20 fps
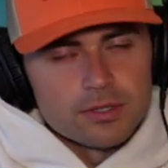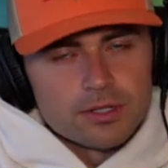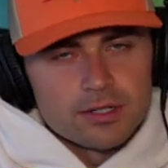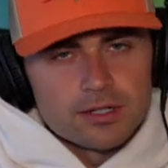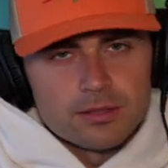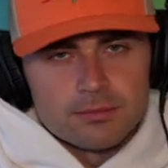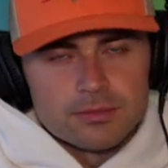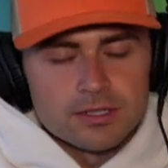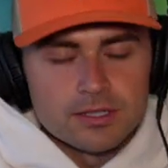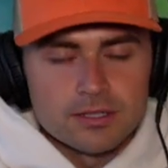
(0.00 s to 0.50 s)
I'm,
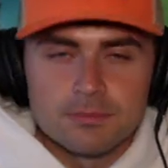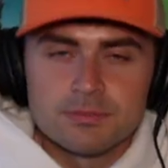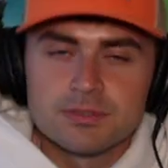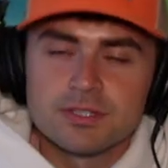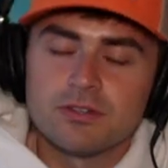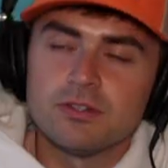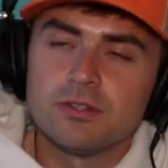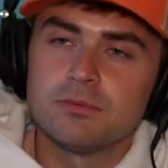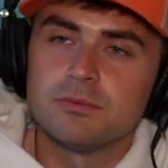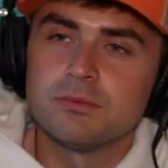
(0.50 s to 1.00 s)
I'm
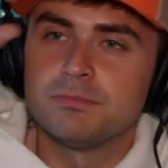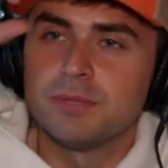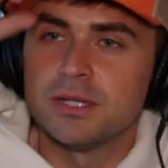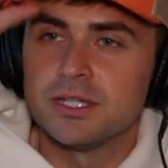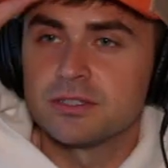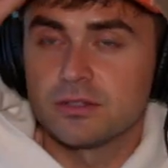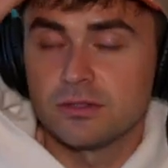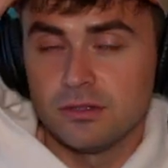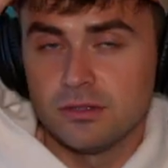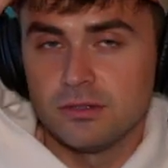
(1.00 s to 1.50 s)
70 based
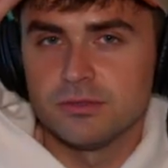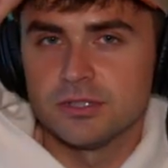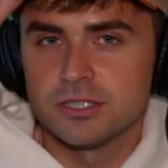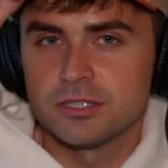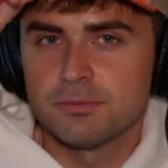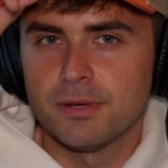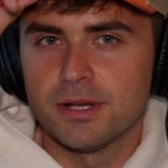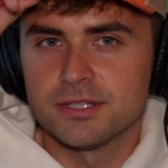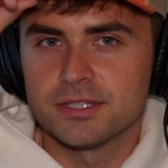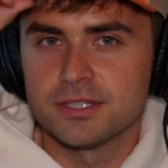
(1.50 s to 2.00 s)
on the
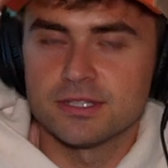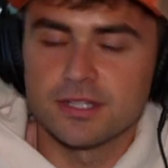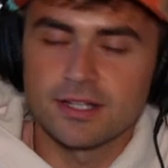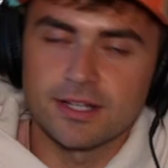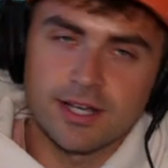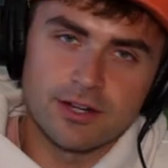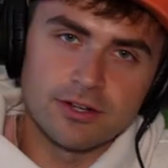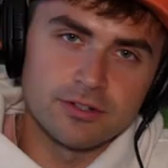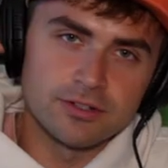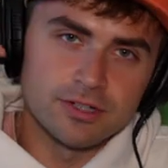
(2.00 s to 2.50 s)
responses I got
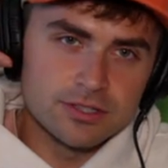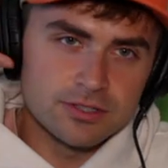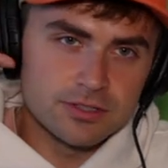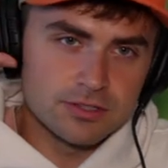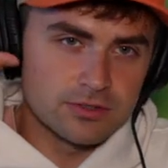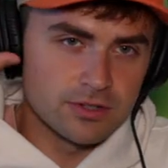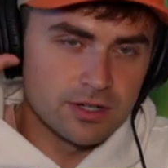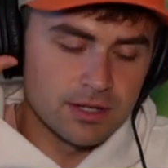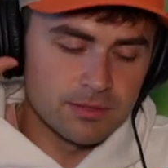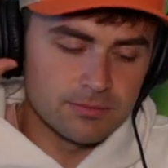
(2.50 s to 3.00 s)
on
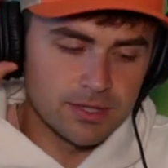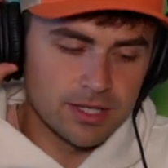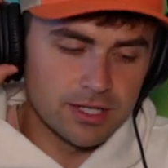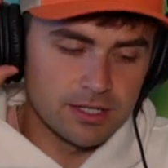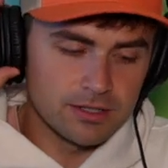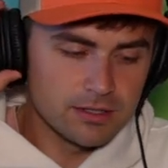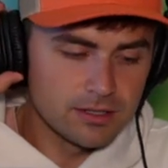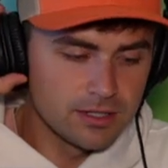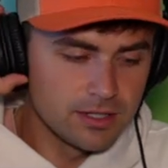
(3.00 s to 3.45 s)
Instagram. Like,